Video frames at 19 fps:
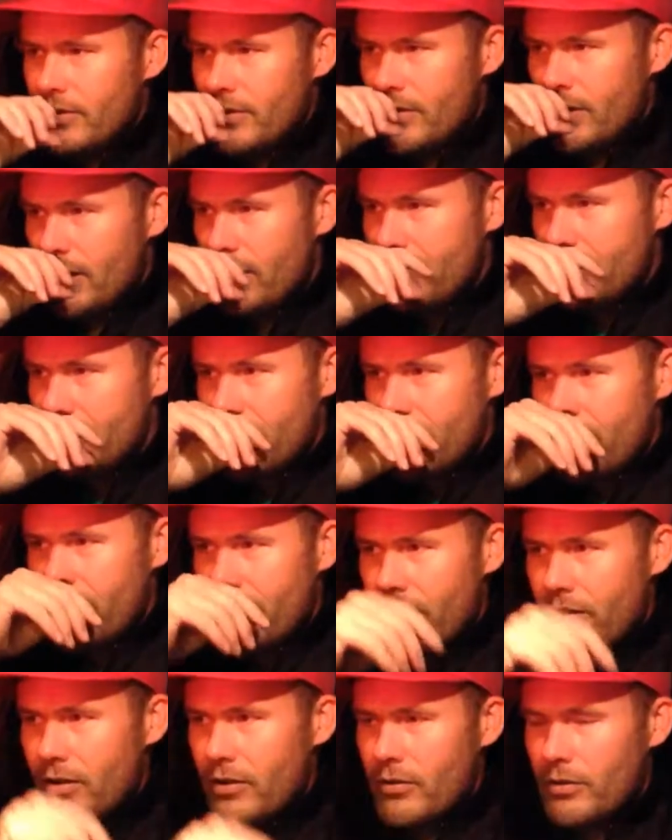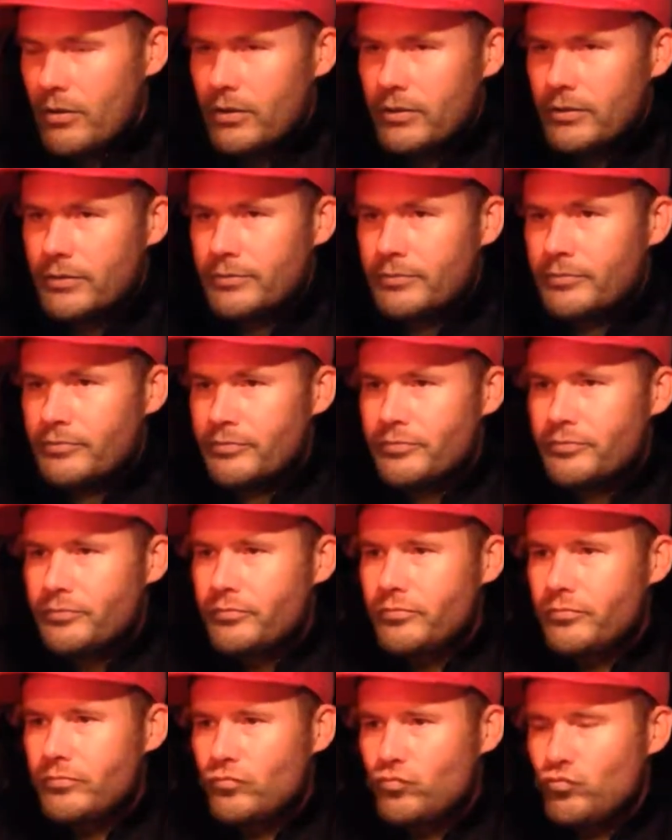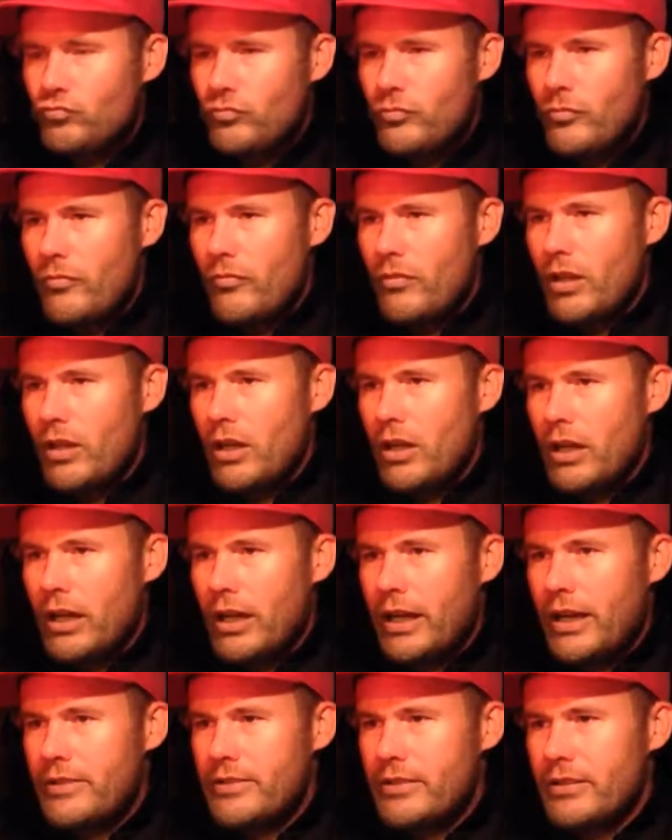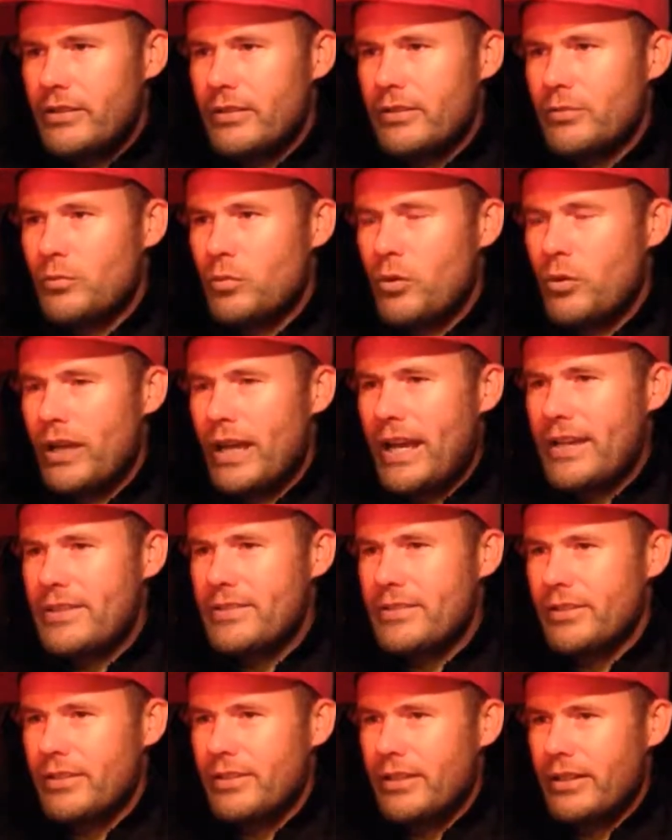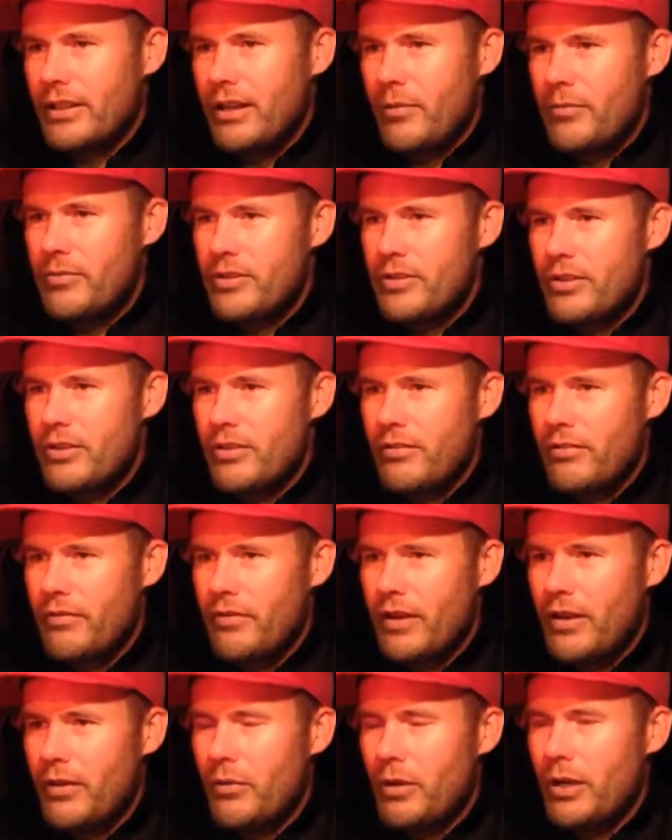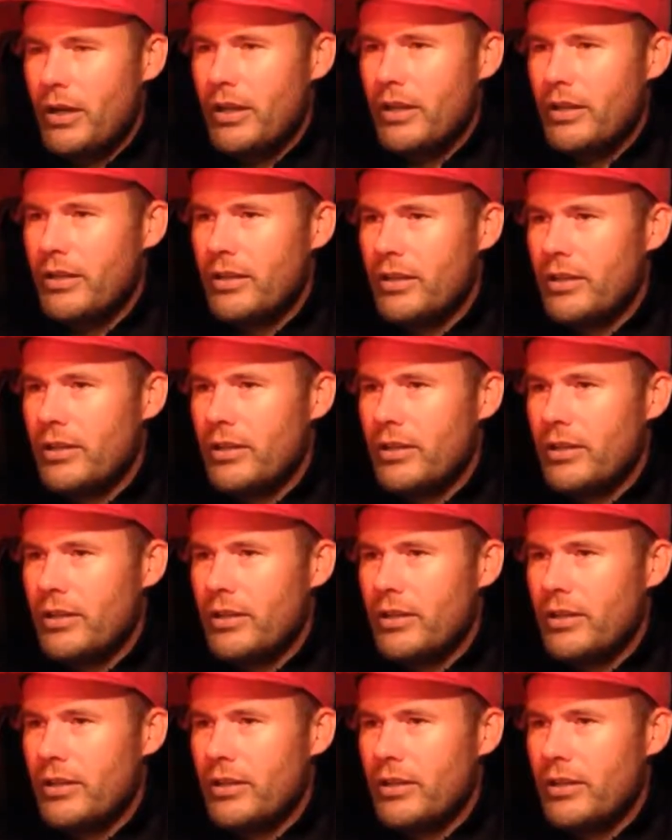So the 7th hole has a water hazard that comes into the fairway.